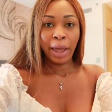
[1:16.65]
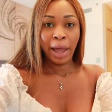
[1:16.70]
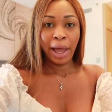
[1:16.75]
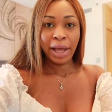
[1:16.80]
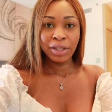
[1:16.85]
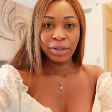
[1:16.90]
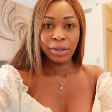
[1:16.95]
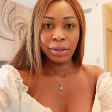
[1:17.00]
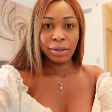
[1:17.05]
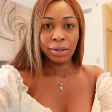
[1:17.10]

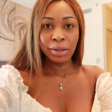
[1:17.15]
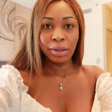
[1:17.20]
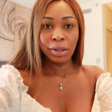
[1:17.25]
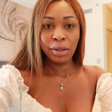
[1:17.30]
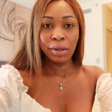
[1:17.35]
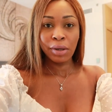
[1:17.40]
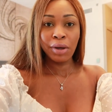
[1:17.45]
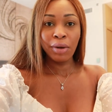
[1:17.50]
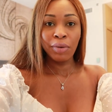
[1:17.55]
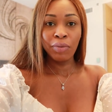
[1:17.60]
I just
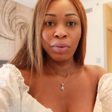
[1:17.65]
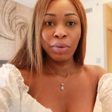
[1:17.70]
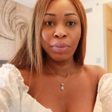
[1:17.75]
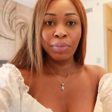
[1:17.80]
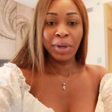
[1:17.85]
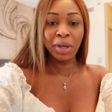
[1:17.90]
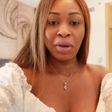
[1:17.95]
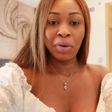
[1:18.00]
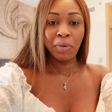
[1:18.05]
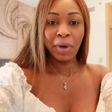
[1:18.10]
thought would
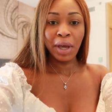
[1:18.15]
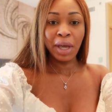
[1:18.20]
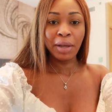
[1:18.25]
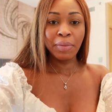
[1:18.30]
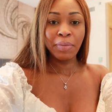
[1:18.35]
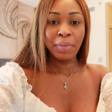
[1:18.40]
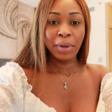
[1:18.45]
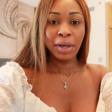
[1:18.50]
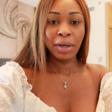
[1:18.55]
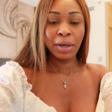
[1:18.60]
be
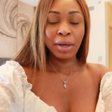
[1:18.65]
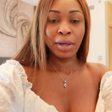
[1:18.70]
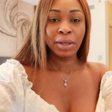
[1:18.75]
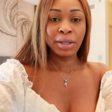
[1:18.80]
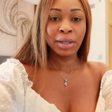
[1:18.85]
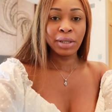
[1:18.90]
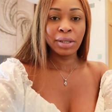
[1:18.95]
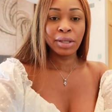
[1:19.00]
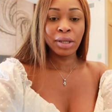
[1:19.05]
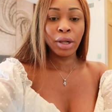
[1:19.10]
great
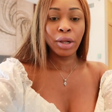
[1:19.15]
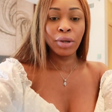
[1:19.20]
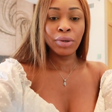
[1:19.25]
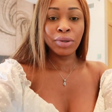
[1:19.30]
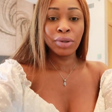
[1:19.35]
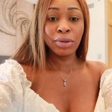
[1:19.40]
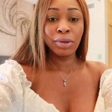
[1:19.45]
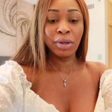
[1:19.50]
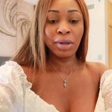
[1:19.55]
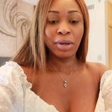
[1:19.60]
because it's
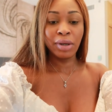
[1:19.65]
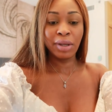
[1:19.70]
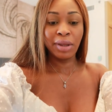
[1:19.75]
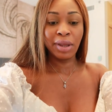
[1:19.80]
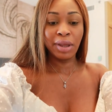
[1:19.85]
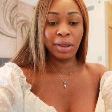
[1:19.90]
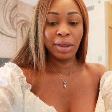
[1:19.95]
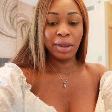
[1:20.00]
close to the